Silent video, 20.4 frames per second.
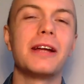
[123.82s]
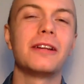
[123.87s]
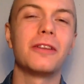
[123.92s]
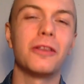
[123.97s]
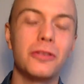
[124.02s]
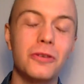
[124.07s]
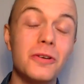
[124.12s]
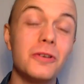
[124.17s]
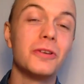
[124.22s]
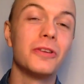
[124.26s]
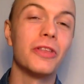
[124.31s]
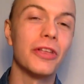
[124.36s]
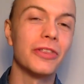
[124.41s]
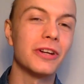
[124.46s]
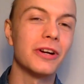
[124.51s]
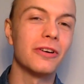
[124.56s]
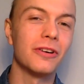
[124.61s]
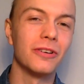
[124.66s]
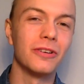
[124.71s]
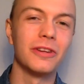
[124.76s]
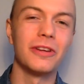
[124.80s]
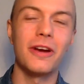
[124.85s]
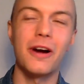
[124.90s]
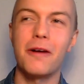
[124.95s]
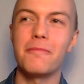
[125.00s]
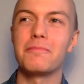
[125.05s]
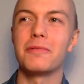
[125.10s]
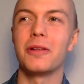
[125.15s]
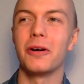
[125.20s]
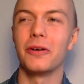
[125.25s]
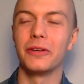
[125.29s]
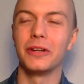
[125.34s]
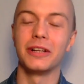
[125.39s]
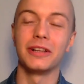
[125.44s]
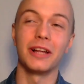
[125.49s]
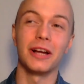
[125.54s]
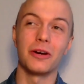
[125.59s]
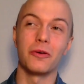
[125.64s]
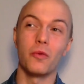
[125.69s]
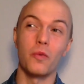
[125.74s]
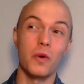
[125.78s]
through that they're only uploading
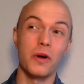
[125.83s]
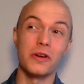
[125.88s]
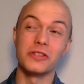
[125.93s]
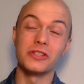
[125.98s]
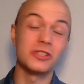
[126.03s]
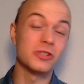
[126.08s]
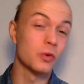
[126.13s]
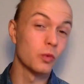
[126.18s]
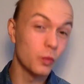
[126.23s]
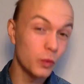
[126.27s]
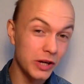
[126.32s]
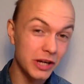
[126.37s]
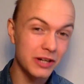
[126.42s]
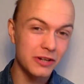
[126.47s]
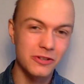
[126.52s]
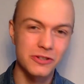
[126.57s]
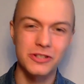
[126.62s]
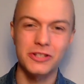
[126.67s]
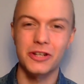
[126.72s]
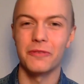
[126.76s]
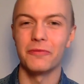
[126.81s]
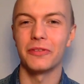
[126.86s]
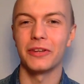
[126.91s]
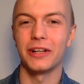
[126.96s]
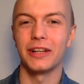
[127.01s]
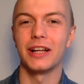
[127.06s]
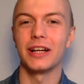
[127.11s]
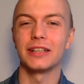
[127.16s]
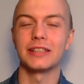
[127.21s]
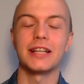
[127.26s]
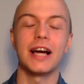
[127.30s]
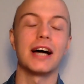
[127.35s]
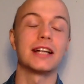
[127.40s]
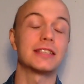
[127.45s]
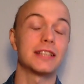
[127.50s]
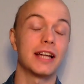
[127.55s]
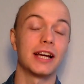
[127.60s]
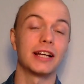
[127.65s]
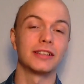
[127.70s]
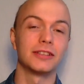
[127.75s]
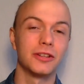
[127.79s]
like once a week or something like that.
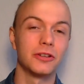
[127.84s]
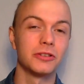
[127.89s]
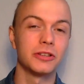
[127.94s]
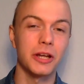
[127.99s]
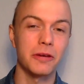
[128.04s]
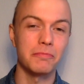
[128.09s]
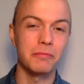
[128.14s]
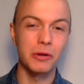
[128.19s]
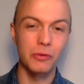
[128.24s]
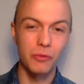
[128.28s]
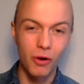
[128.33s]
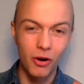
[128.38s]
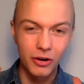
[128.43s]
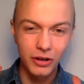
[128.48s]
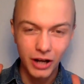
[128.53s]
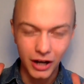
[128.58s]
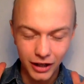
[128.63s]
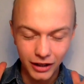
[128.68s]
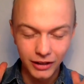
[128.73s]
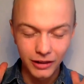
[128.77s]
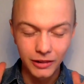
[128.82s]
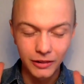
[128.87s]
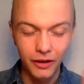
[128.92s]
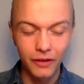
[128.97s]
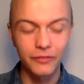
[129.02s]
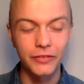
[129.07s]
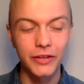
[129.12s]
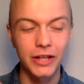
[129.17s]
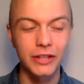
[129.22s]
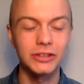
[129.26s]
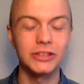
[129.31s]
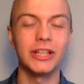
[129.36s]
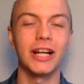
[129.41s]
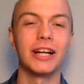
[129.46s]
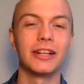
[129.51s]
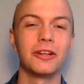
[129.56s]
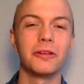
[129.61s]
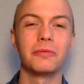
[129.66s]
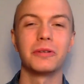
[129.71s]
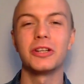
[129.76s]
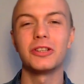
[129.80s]
And don't get me wrong, I love that
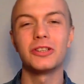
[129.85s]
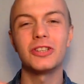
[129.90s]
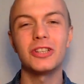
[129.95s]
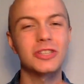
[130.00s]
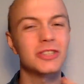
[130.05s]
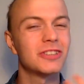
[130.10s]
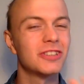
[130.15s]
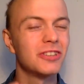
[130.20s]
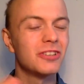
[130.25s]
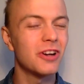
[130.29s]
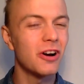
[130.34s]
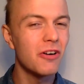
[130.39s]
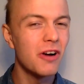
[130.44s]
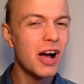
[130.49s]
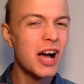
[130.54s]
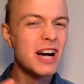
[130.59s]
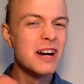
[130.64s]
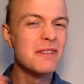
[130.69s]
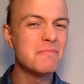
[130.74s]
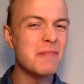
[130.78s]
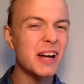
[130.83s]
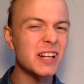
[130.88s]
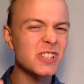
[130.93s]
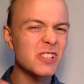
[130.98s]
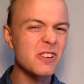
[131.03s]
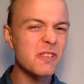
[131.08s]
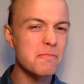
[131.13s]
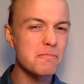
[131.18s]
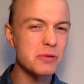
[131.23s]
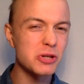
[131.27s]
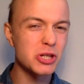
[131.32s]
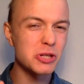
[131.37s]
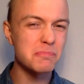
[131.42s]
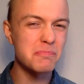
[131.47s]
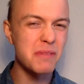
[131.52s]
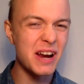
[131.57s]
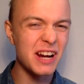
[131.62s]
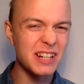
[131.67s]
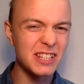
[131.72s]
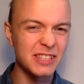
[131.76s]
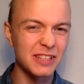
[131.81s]
channel, but it's just, you know, a matter of
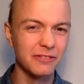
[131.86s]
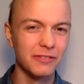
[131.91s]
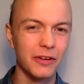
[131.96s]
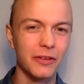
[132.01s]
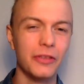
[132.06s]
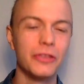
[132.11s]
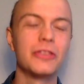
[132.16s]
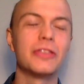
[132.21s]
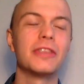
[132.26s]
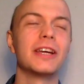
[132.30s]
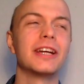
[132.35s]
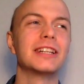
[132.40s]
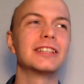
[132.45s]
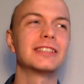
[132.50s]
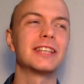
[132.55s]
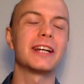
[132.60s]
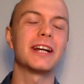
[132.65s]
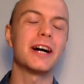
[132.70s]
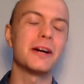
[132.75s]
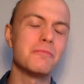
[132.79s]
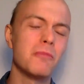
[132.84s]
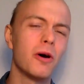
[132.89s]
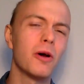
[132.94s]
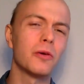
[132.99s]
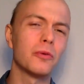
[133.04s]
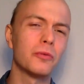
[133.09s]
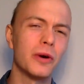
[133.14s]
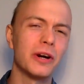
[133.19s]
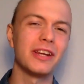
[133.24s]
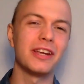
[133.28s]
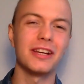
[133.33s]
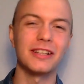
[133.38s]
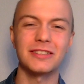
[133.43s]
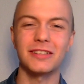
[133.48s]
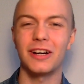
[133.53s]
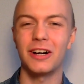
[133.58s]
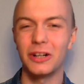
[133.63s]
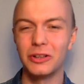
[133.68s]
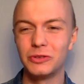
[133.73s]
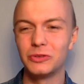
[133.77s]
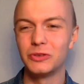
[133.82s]
perspective on things that I'm already at
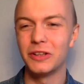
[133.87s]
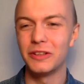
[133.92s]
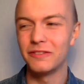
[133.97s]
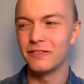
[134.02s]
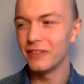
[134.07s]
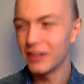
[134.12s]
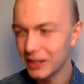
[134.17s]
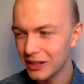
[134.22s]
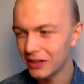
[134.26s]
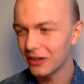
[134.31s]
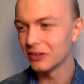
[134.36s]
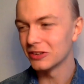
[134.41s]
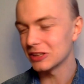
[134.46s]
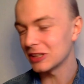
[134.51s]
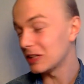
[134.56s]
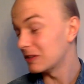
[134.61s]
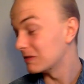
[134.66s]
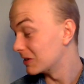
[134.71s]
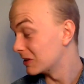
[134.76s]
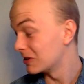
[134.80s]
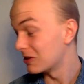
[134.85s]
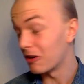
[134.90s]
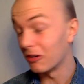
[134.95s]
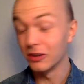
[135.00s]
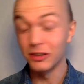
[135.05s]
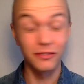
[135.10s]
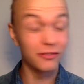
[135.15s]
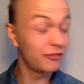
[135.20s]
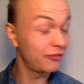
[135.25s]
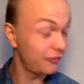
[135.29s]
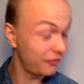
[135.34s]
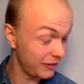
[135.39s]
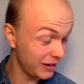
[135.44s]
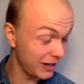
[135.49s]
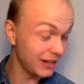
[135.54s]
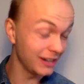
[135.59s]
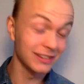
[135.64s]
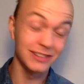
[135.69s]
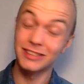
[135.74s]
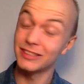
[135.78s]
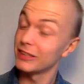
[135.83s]
100 videos, even though it
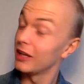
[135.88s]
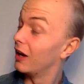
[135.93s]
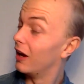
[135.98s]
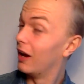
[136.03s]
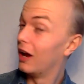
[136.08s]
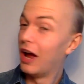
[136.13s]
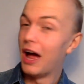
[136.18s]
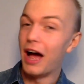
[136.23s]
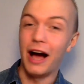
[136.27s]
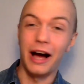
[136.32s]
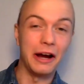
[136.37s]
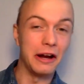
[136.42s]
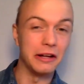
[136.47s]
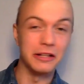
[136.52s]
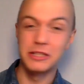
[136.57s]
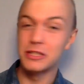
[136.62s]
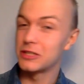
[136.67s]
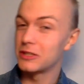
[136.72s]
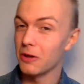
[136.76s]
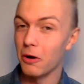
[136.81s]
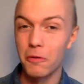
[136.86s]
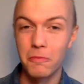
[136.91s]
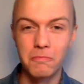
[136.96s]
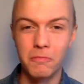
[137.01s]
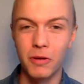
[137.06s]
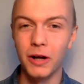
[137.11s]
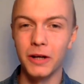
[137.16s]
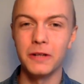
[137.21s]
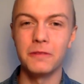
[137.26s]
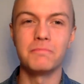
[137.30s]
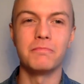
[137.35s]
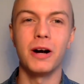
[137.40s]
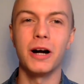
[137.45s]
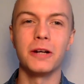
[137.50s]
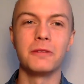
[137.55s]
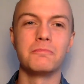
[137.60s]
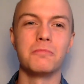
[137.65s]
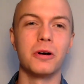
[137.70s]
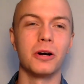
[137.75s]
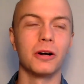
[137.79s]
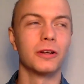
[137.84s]
feels, it's so
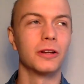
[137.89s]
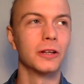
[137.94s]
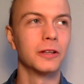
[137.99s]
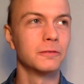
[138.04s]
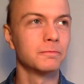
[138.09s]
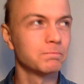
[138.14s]
mind-boggling.